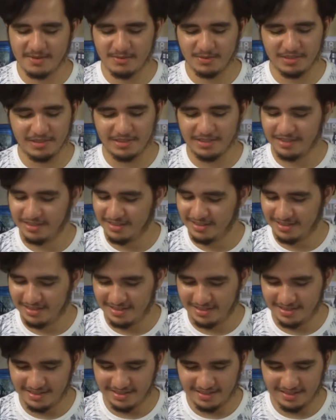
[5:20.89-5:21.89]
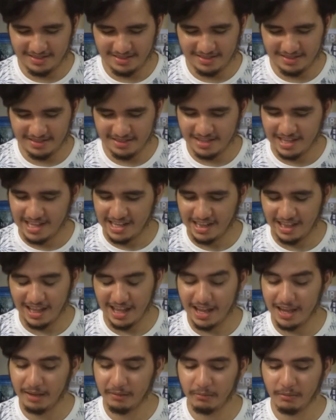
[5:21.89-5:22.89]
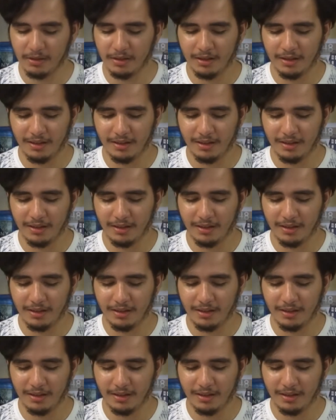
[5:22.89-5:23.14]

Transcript: it was lame.